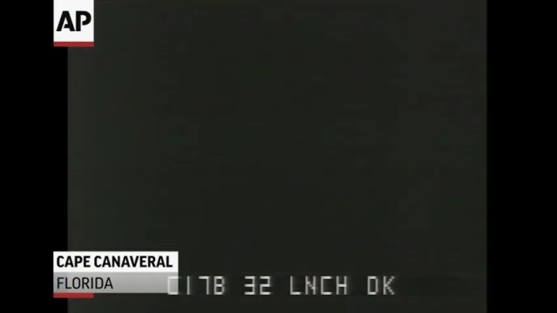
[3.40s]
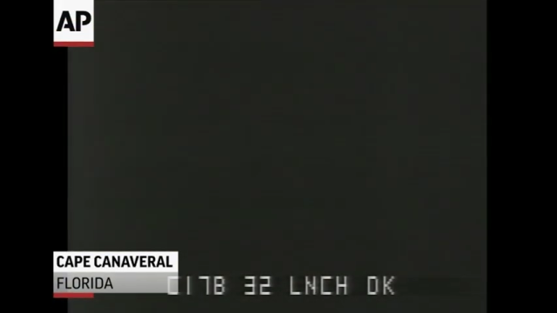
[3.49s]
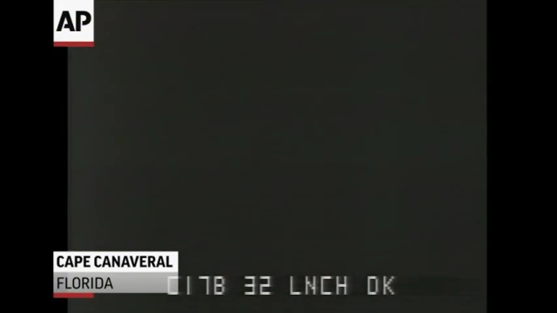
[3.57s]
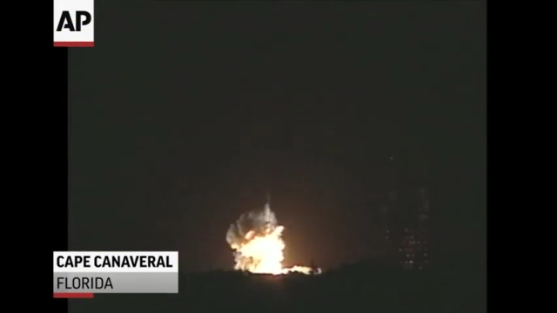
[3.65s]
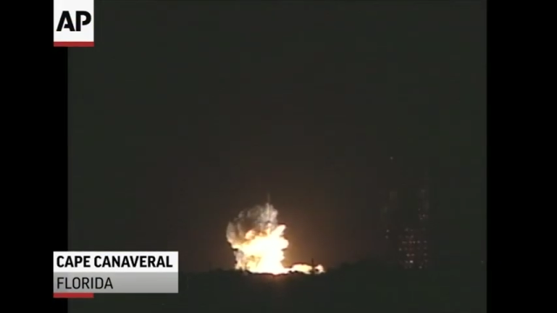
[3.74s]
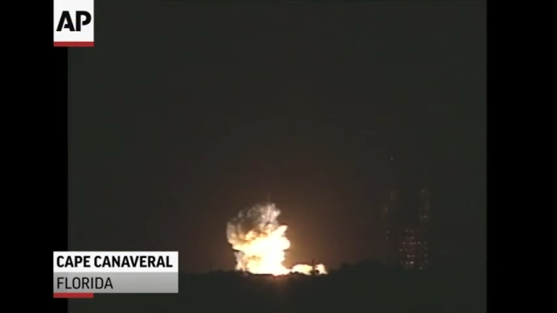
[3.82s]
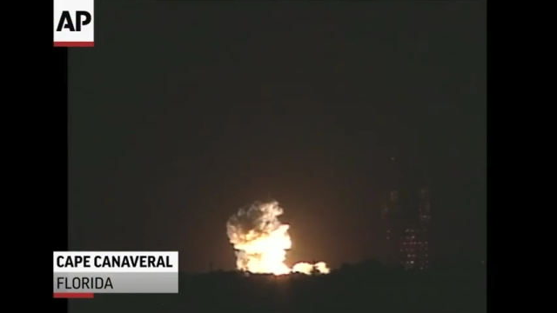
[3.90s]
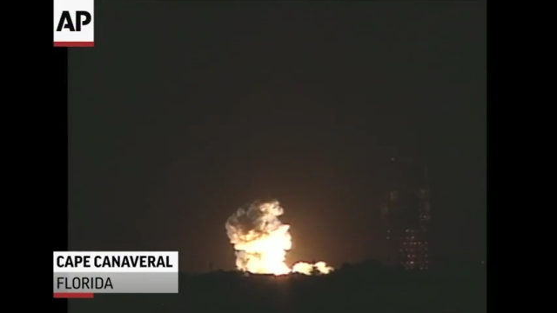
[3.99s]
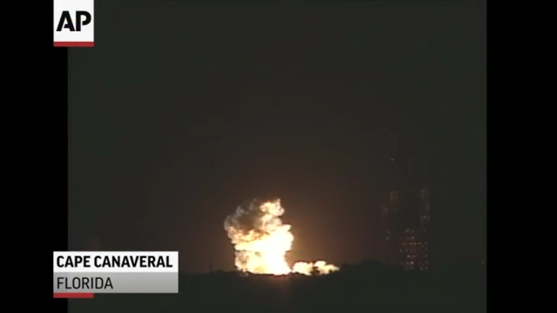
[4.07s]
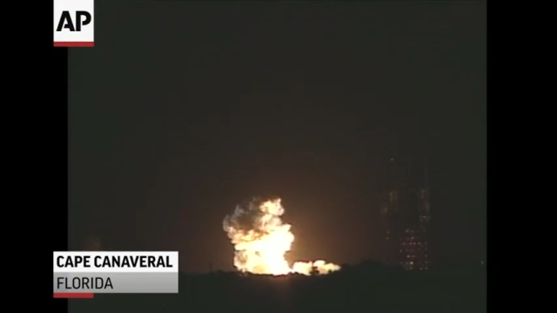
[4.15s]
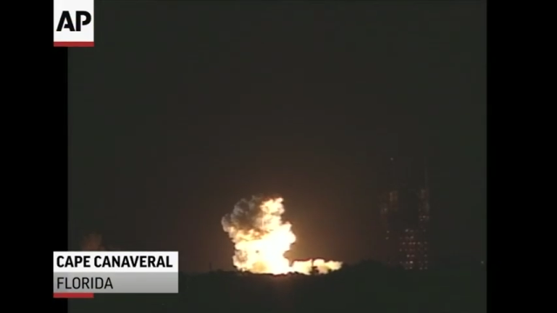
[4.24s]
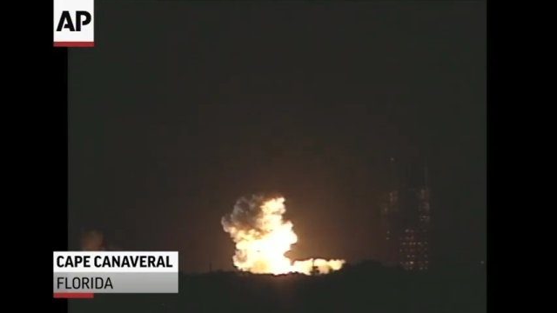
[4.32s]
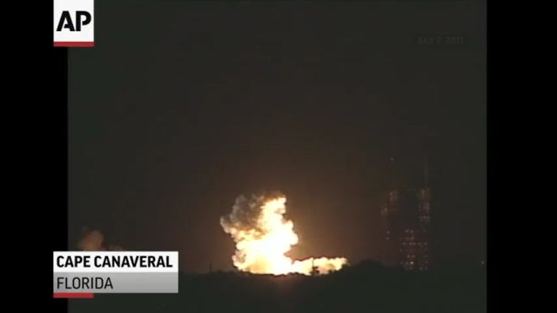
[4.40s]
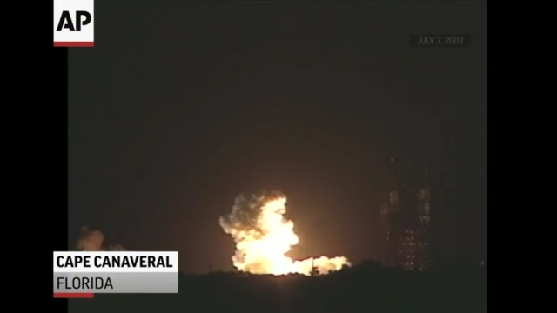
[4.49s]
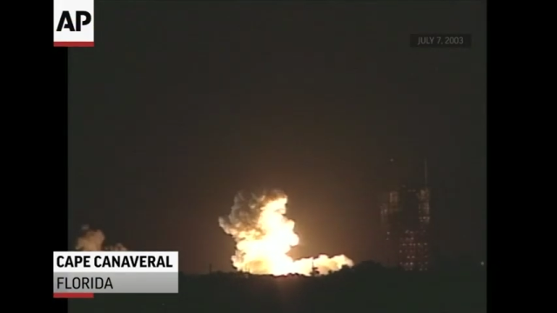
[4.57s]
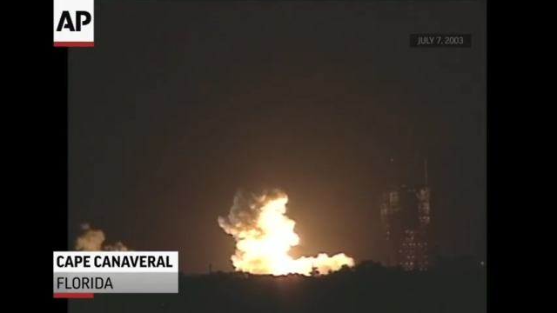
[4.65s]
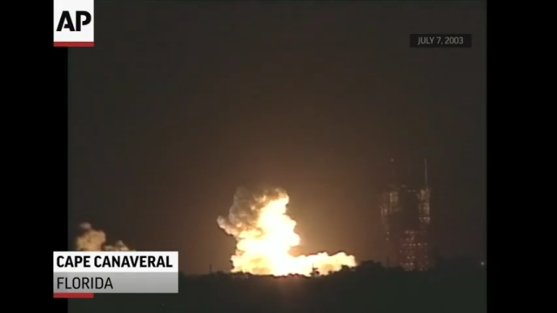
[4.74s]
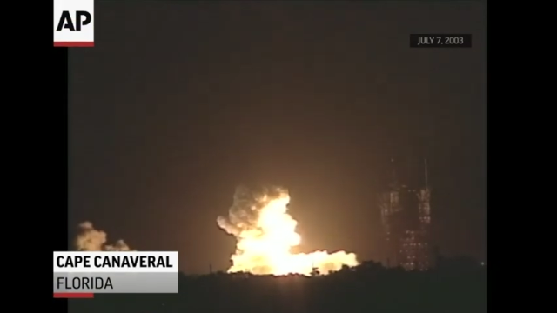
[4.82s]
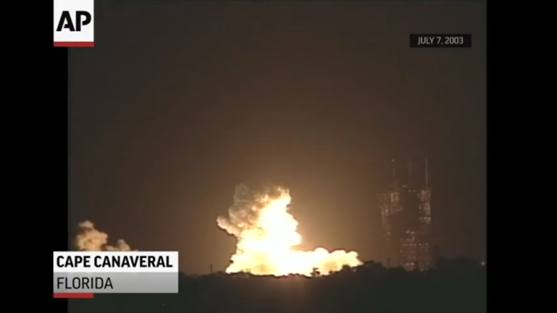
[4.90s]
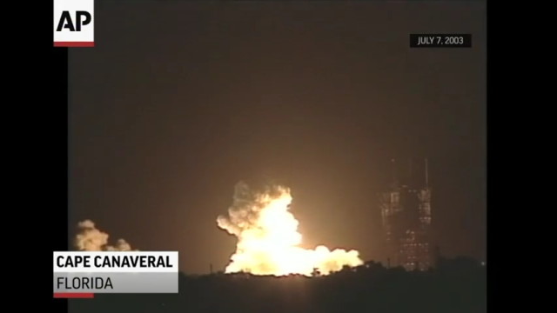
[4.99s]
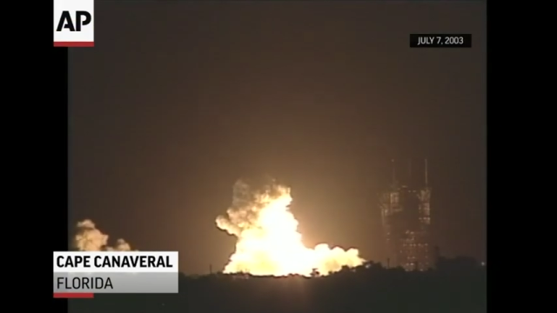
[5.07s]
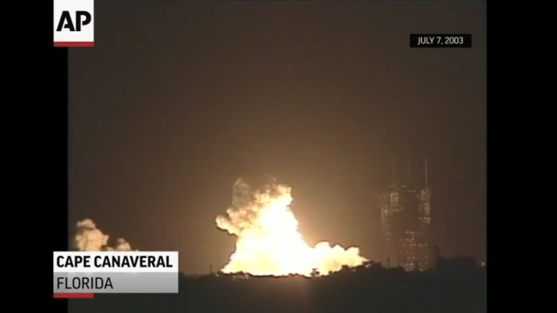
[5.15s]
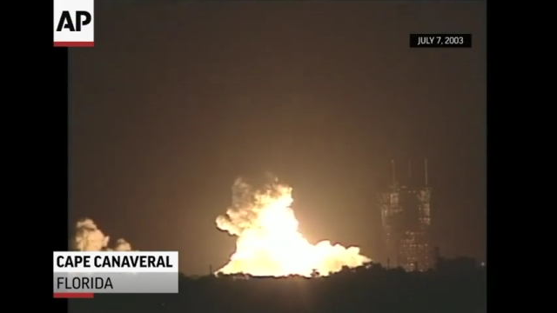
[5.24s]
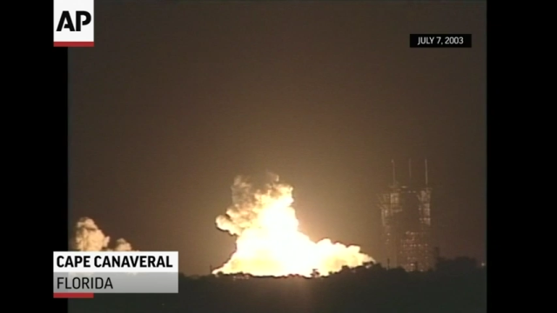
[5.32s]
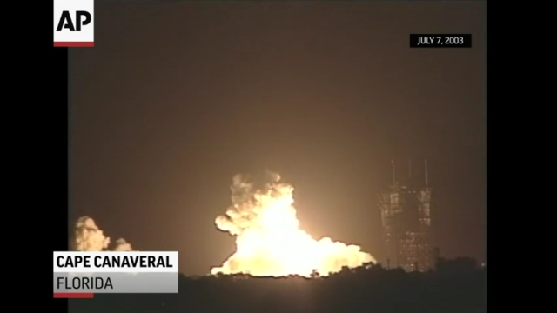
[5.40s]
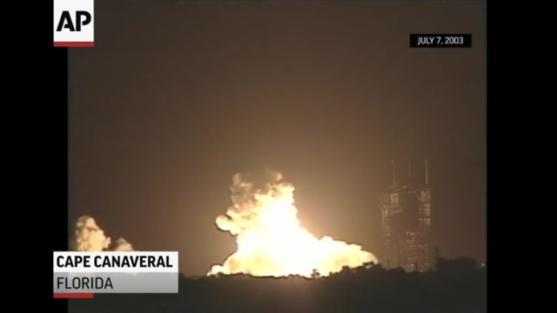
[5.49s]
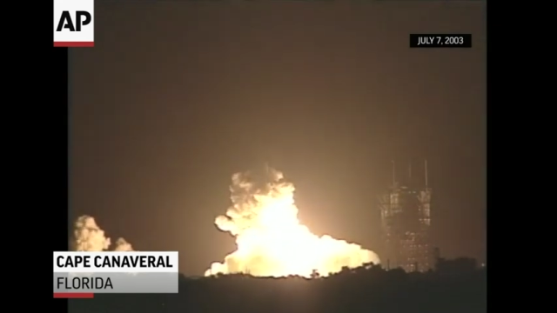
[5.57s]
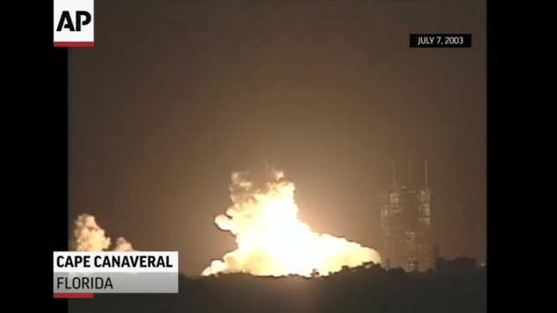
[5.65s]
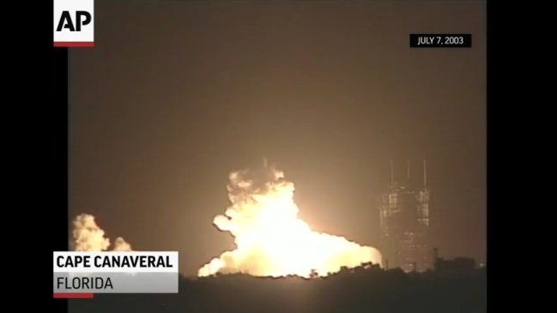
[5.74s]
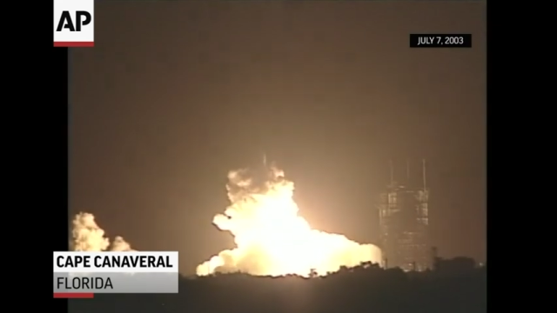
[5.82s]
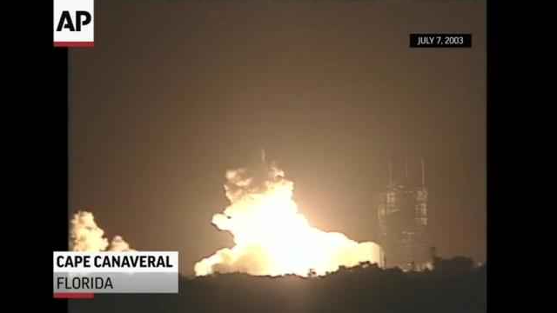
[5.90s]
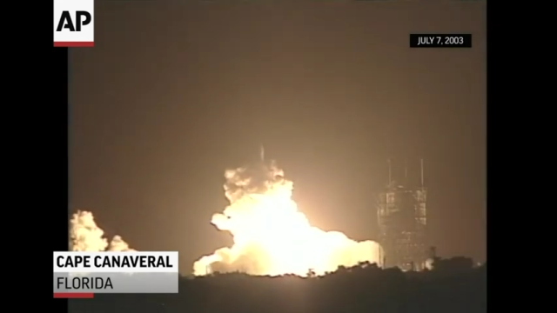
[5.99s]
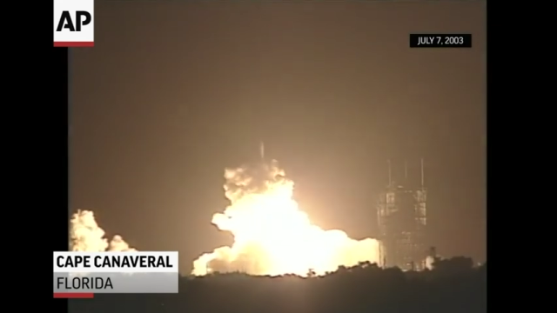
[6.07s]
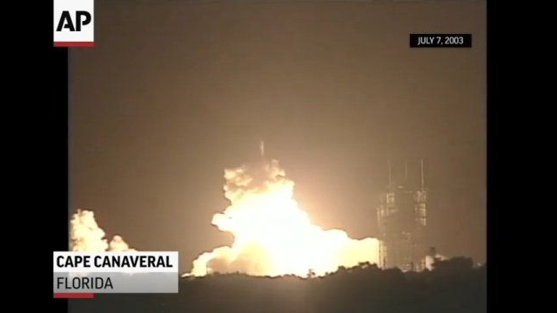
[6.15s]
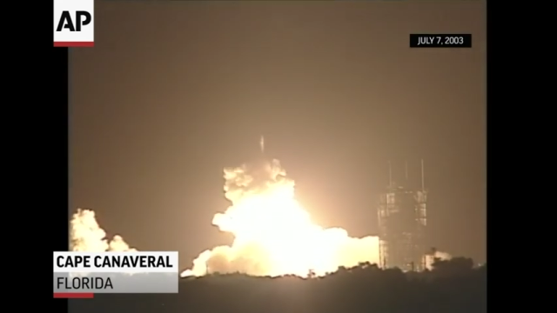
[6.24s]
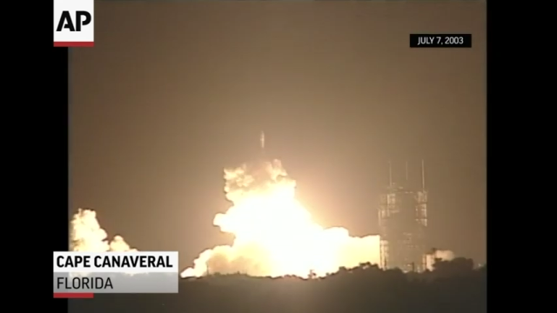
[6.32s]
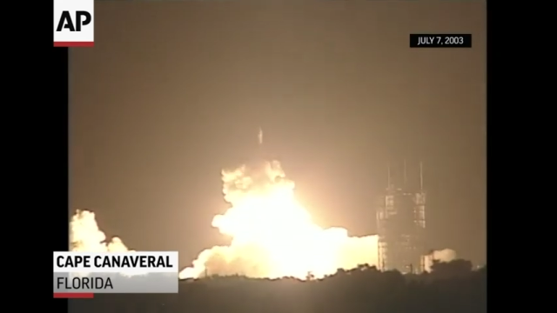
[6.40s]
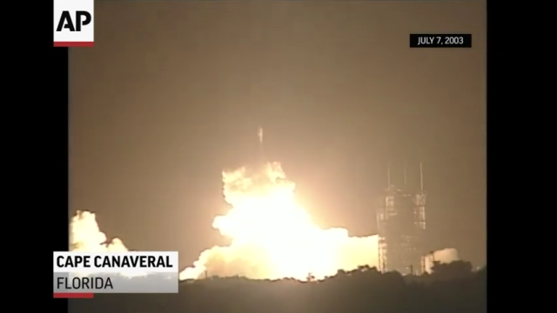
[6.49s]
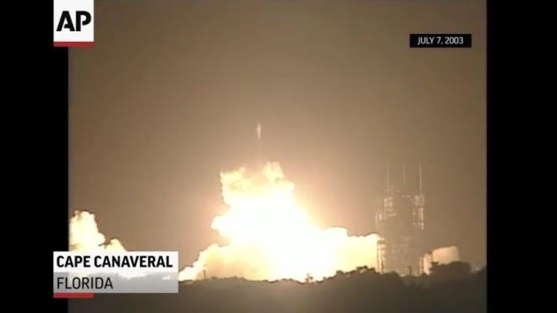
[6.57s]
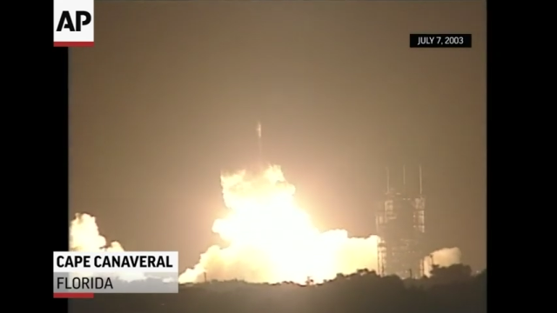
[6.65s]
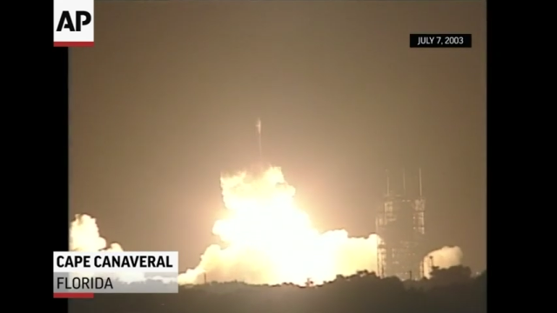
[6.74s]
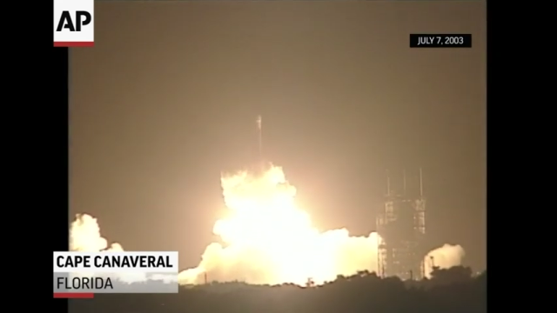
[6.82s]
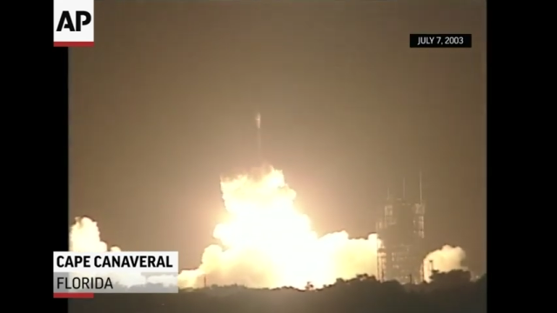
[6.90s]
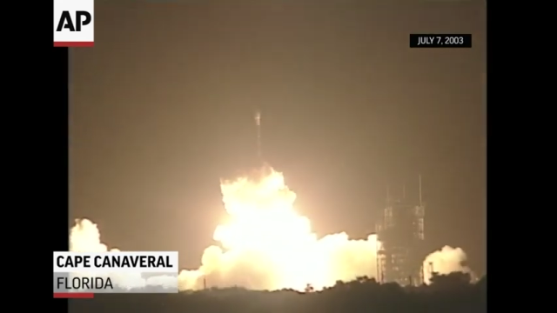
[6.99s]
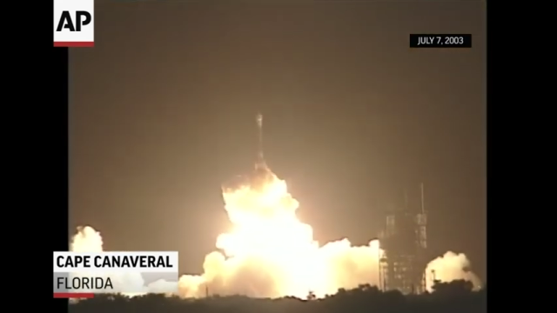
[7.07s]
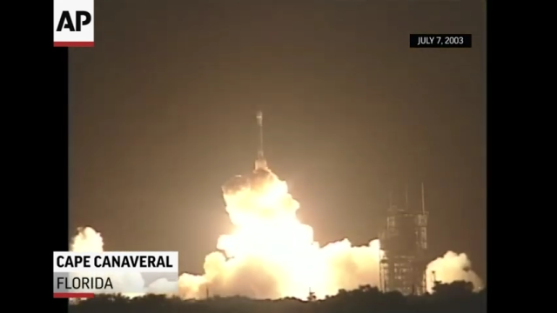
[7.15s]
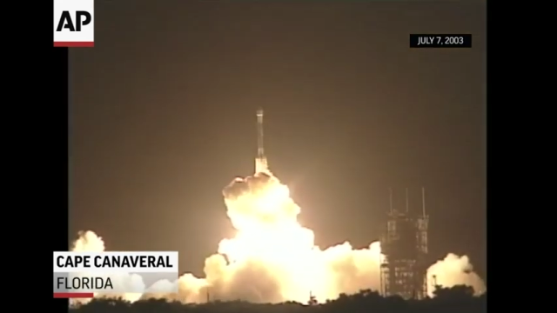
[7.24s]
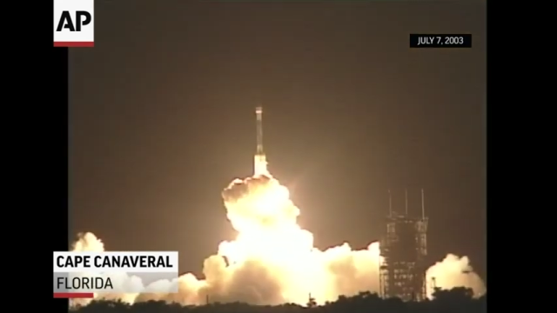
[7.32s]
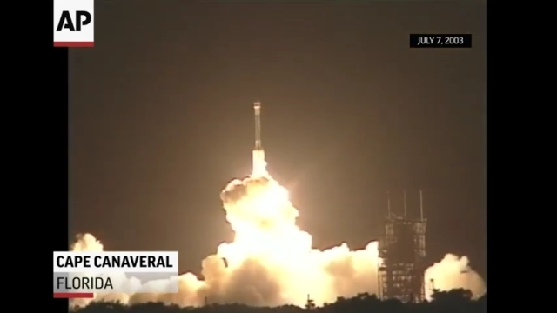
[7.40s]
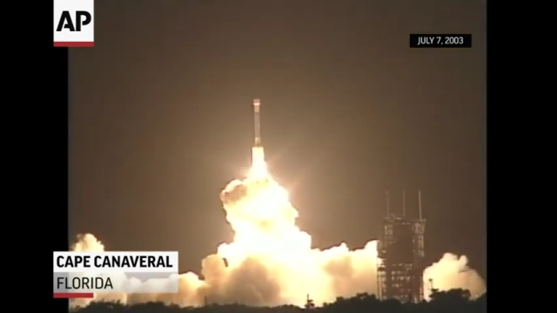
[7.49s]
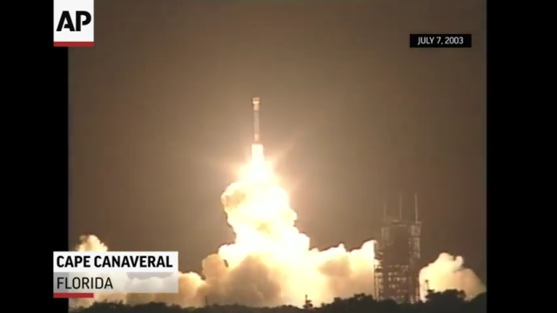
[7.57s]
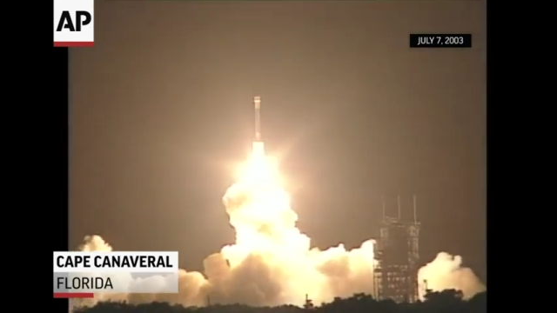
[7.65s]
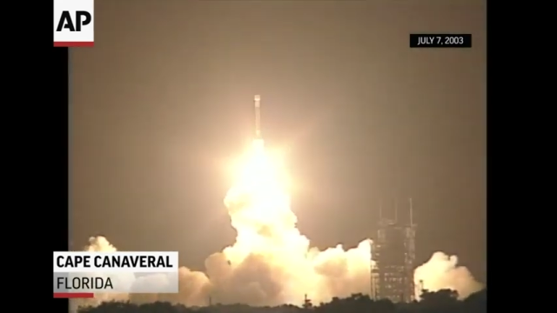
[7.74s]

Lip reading: (no speaker visible)